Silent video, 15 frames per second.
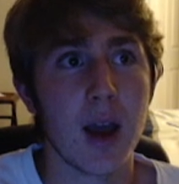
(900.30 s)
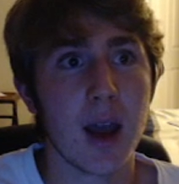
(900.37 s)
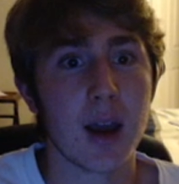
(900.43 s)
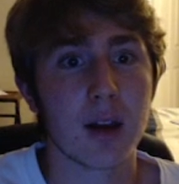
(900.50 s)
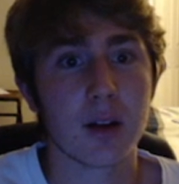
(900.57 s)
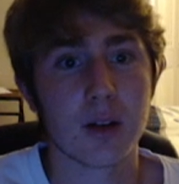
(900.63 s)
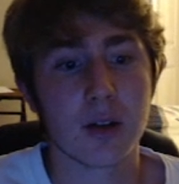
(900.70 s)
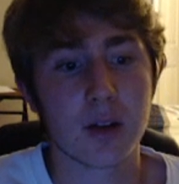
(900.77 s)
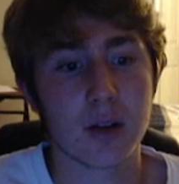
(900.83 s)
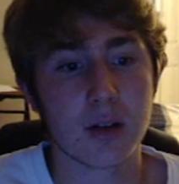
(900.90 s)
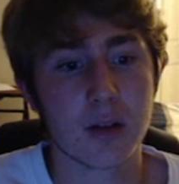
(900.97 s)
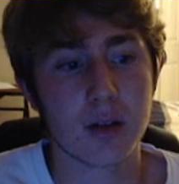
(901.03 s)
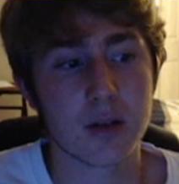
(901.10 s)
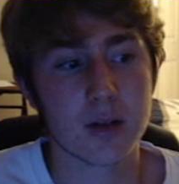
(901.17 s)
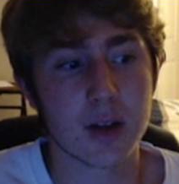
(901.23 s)
and
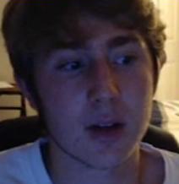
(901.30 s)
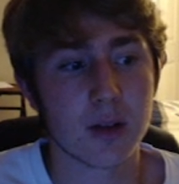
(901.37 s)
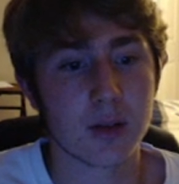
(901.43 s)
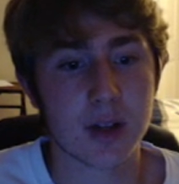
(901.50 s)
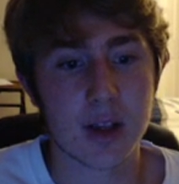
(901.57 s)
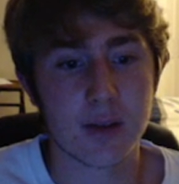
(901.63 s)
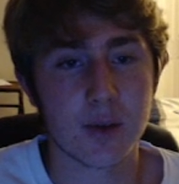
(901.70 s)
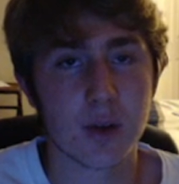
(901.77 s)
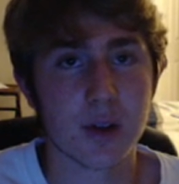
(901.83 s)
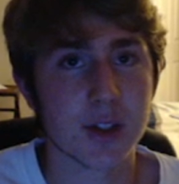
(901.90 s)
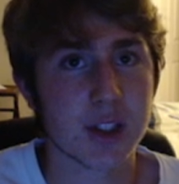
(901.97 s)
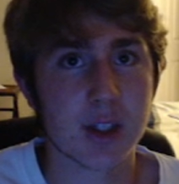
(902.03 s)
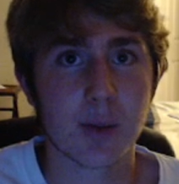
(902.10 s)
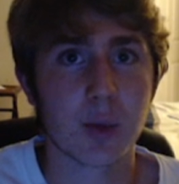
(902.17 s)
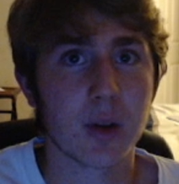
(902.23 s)
it'll give you a
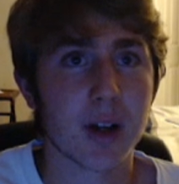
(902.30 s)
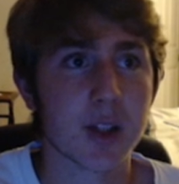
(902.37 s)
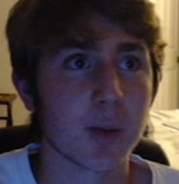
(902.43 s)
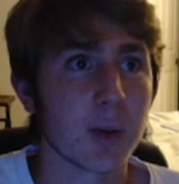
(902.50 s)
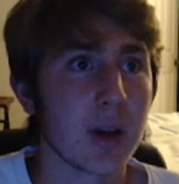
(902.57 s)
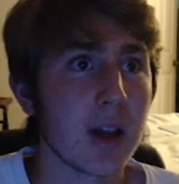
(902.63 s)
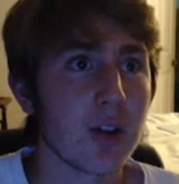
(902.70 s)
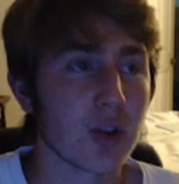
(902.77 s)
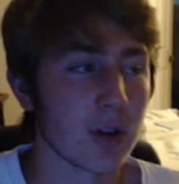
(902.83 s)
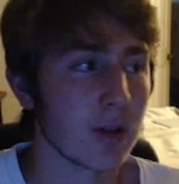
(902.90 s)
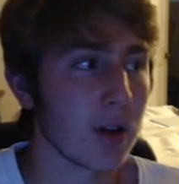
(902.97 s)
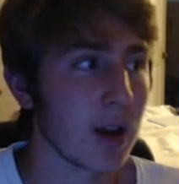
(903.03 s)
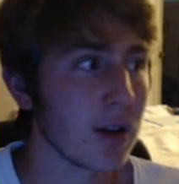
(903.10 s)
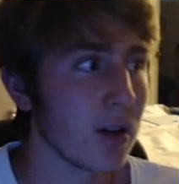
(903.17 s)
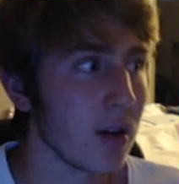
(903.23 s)
simple explanation.
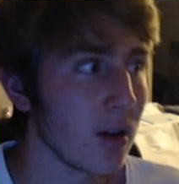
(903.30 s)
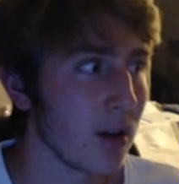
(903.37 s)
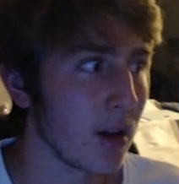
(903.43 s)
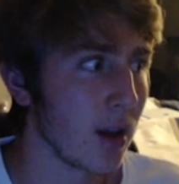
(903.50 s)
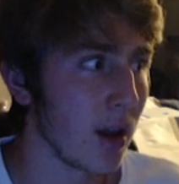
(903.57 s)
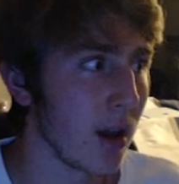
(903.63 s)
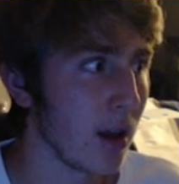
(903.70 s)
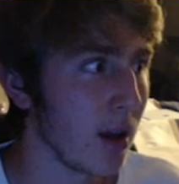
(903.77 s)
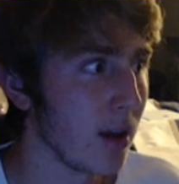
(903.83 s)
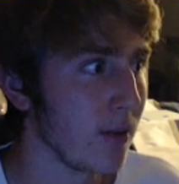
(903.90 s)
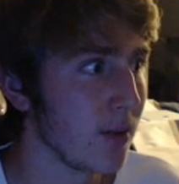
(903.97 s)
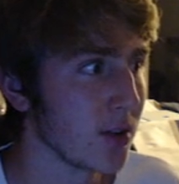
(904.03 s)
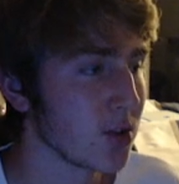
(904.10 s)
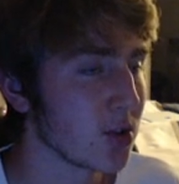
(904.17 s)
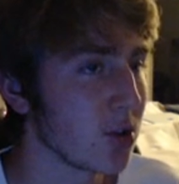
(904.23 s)
And
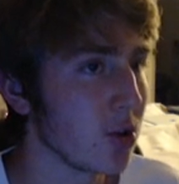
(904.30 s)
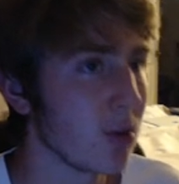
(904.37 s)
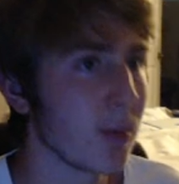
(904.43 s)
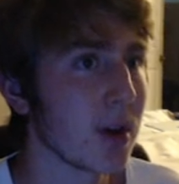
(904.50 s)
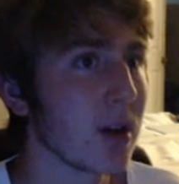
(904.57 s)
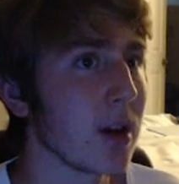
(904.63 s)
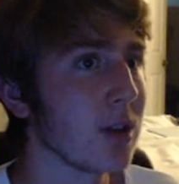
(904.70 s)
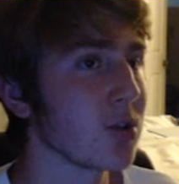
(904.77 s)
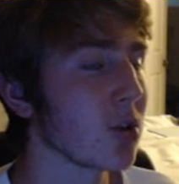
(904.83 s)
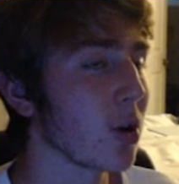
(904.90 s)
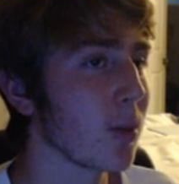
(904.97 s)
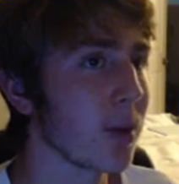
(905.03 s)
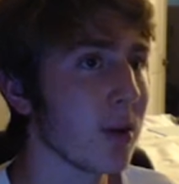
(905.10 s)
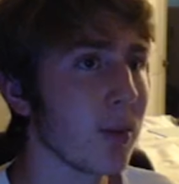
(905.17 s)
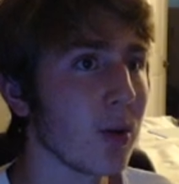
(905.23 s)
if it's human
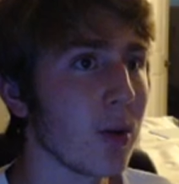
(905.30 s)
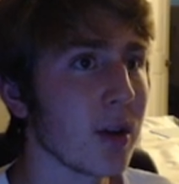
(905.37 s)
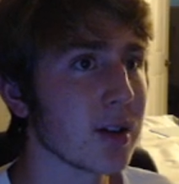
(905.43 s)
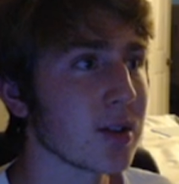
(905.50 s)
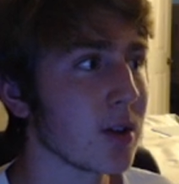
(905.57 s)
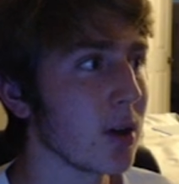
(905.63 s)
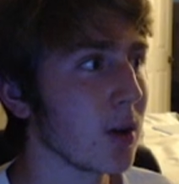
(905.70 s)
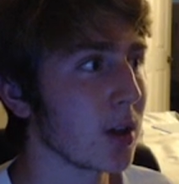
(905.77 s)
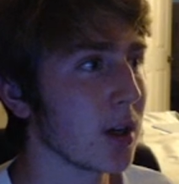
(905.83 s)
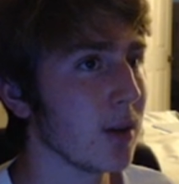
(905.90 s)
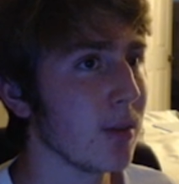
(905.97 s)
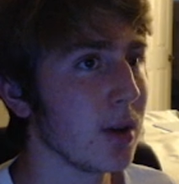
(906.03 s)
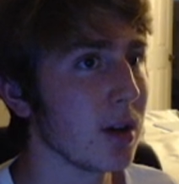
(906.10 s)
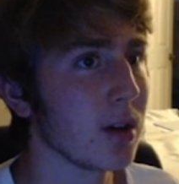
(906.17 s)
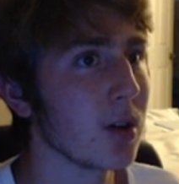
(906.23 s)
interpretable, it can
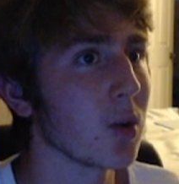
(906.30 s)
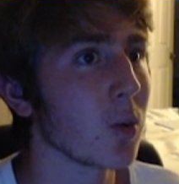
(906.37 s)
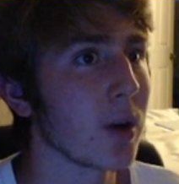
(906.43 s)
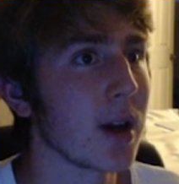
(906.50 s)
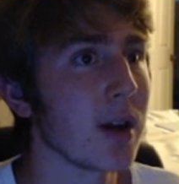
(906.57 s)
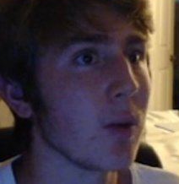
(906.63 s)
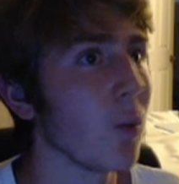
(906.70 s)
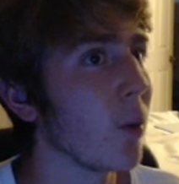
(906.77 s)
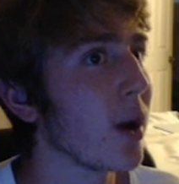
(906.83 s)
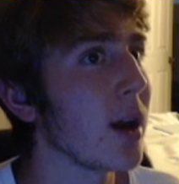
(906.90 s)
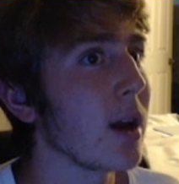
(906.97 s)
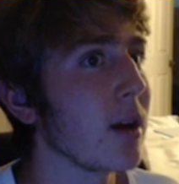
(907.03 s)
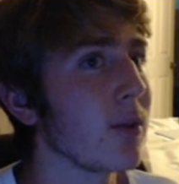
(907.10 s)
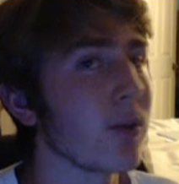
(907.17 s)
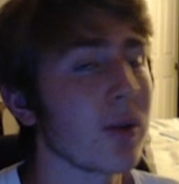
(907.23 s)
be a great
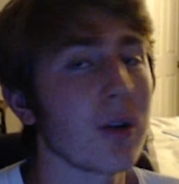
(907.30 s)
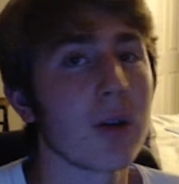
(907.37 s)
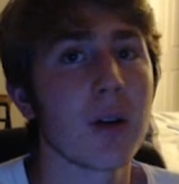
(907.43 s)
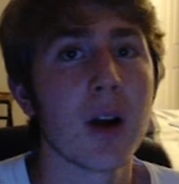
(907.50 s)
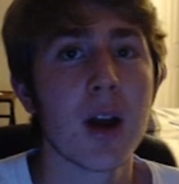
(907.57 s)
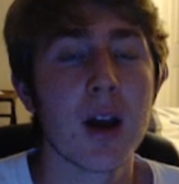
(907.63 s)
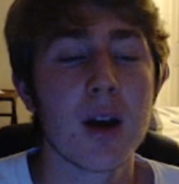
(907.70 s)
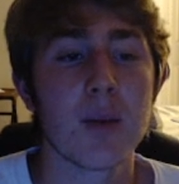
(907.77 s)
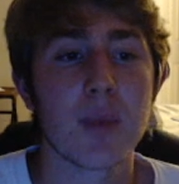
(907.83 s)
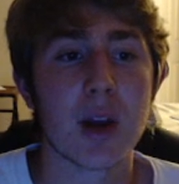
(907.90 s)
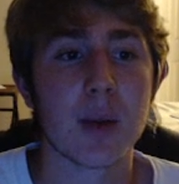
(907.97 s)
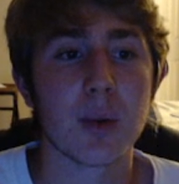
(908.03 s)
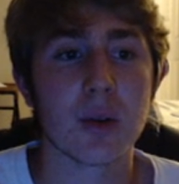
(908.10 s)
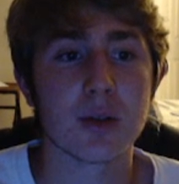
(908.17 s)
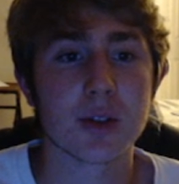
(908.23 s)
way for
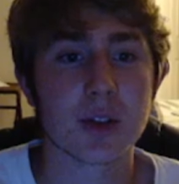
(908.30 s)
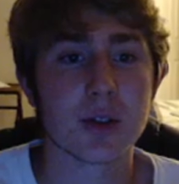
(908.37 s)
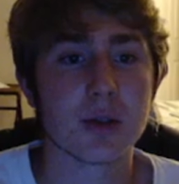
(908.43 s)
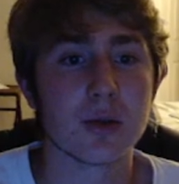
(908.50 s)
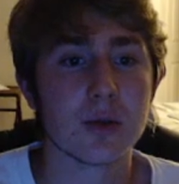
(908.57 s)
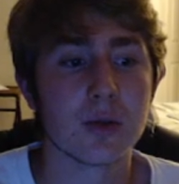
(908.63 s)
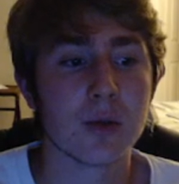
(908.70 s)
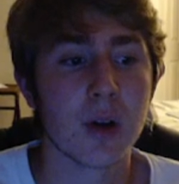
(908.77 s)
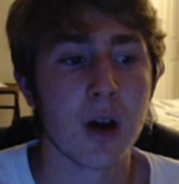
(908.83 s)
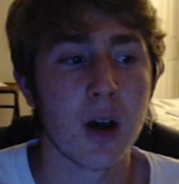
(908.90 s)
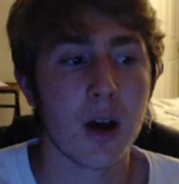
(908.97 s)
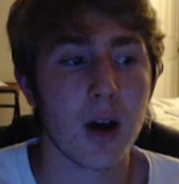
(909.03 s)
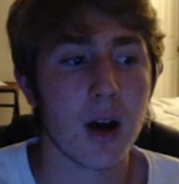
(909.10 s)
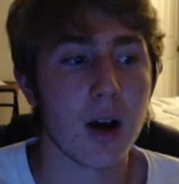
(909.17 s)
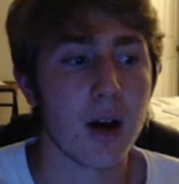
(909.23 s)
people
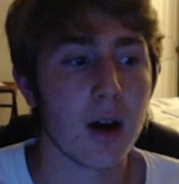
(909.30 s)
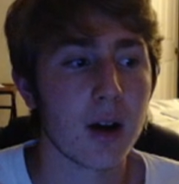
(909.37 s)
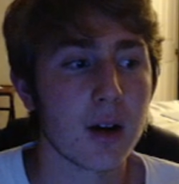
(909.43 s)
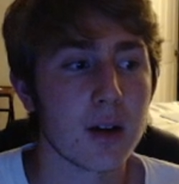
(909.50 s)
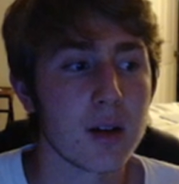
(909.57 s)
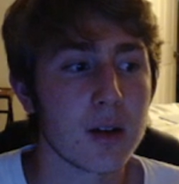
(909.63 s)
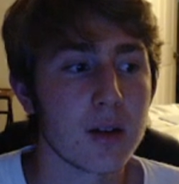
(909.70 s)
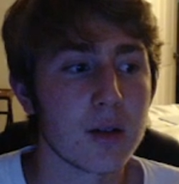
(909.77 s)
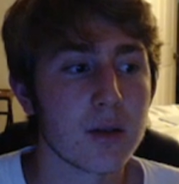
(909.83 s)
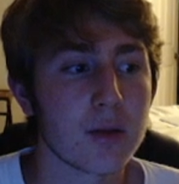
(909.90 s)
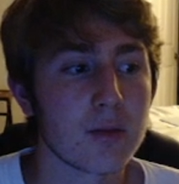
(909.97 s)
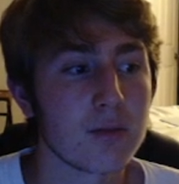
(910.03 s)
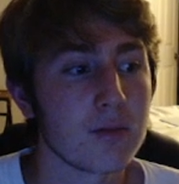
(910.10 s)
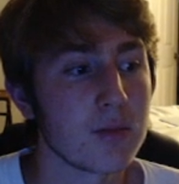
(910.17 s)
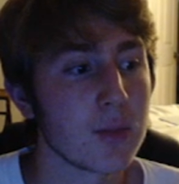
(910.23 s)
uh,
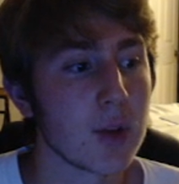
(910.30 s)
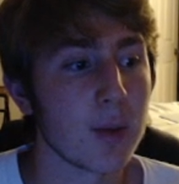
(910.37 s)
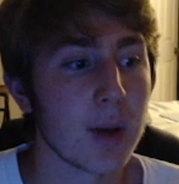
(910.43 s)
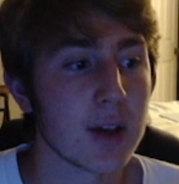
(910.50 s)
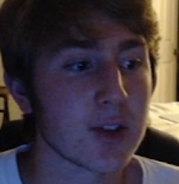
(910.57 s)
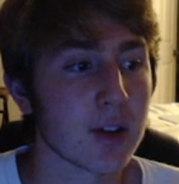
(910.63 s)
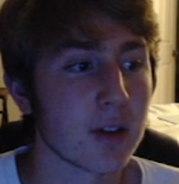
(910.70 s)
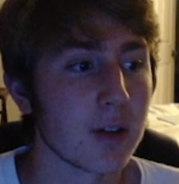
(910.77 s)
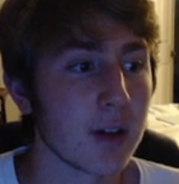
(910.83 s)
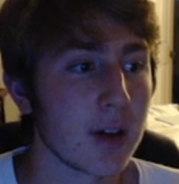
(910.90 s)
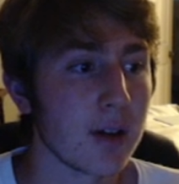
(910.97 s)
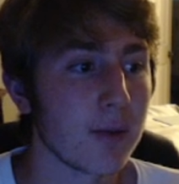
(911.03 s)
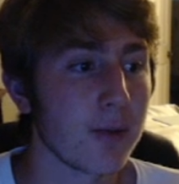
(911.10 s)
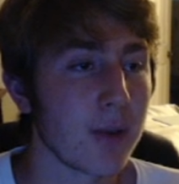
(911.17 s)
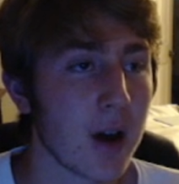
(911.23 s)
to
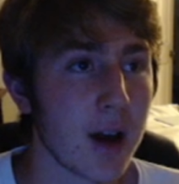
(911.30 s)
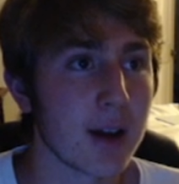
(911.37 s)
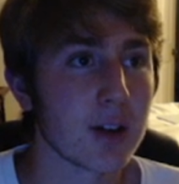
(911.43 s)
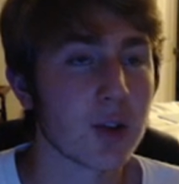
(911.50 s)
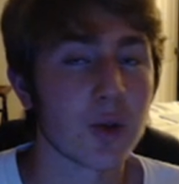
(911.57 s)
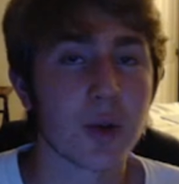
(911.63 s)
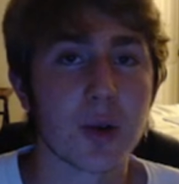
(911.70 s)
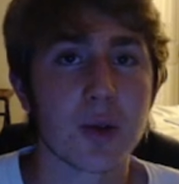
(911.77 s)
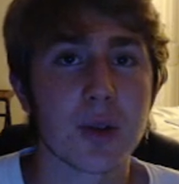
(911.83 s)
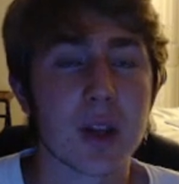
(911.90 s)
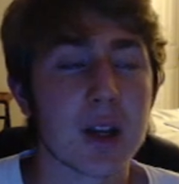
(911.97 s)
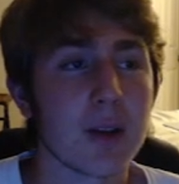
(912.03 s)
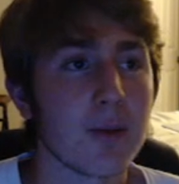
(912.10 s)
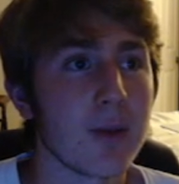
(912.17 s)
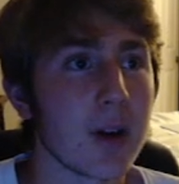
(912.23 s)
basically find truth
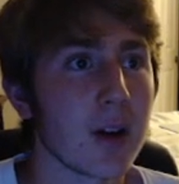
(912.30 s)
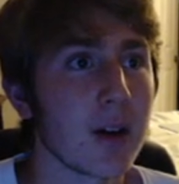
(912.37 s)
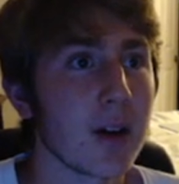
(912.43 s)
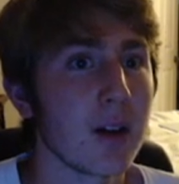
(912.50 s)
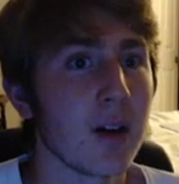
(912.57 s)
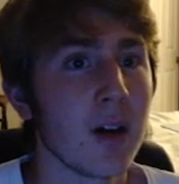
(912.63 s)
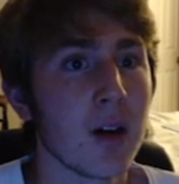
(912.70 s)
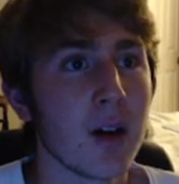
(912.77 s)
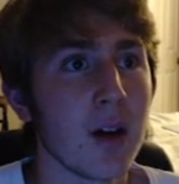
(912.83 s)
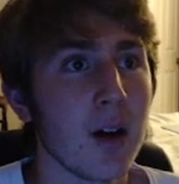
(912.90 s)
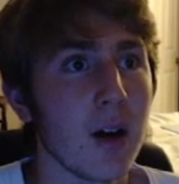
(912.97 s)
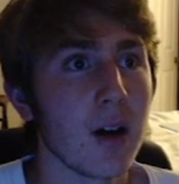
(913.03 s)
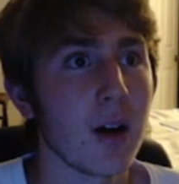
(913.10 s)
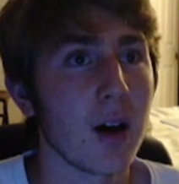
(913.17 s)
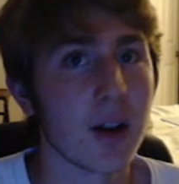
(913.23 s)
in a very
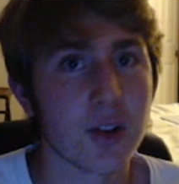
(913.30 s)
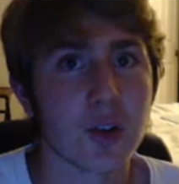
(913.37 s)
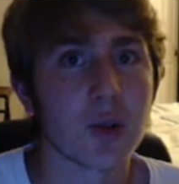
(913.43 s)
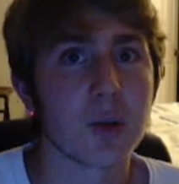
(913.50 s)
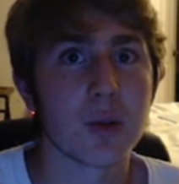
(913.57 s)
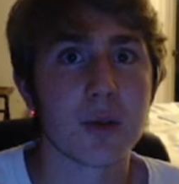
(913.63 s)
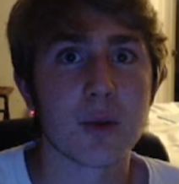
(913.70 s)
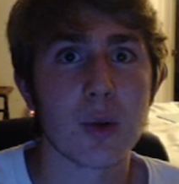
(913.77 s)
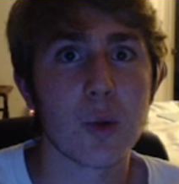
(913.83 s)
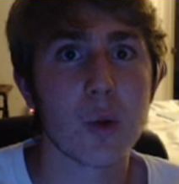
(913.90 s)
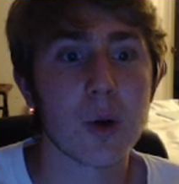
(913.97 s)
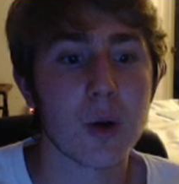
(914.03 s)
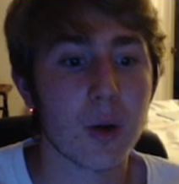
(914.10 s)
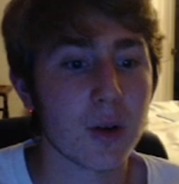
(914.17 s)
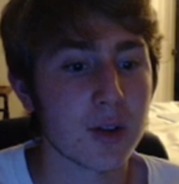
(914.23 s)
untruthful
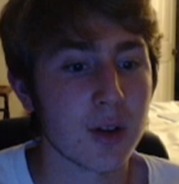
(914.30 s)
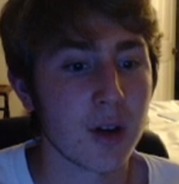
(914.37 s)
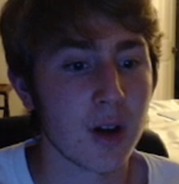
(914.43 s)
world.